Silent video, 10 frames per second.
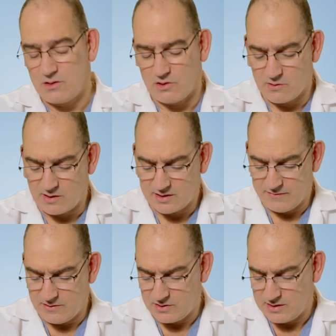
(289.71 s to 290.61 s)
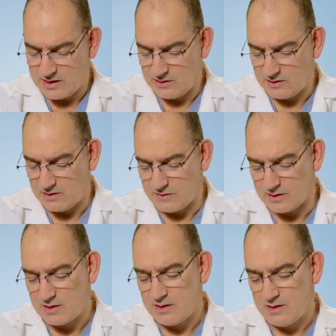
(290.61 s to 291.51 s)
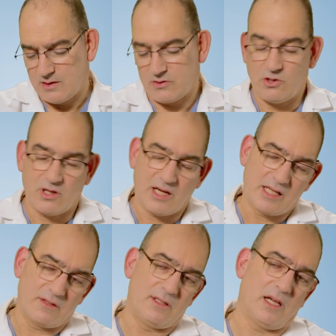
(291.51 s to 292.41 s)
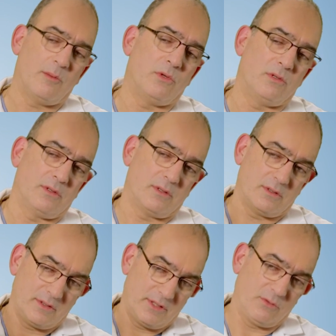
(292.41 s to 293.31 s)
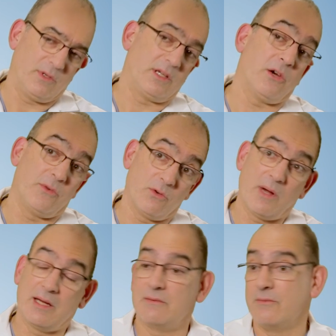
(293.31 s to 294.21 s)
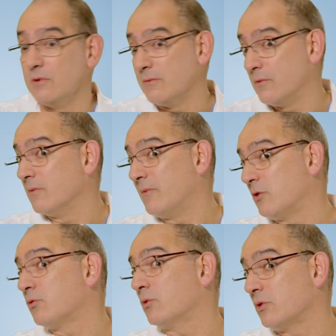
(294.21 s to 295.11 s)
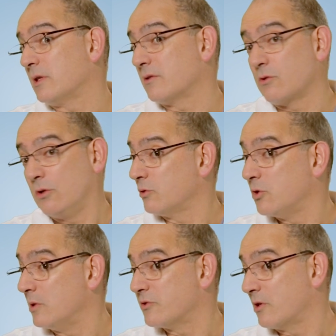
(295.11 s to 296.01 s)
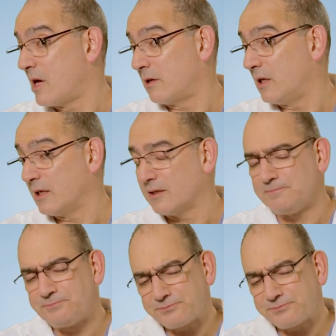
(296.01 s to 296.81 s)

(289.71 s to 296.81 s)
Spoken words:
all your activities of daily living. So you can kind of double the recovery rate for ventral hernias. All hernias are not alike,